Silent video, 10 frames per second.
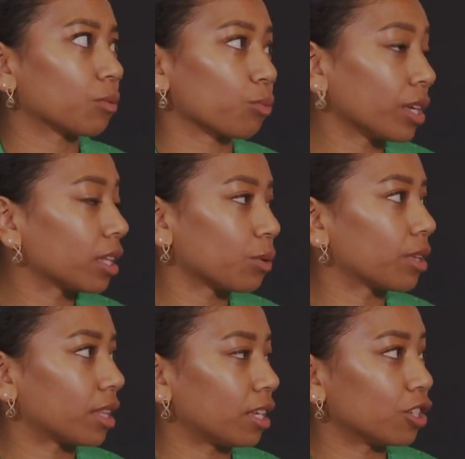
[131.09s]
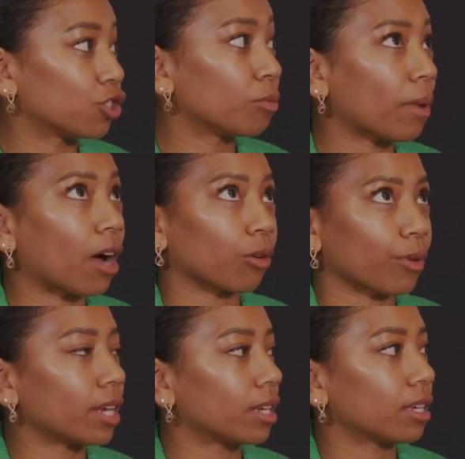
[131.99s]
really within a 2-mile
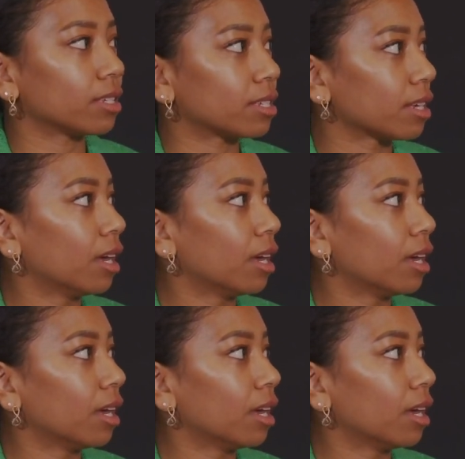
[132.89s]
radius,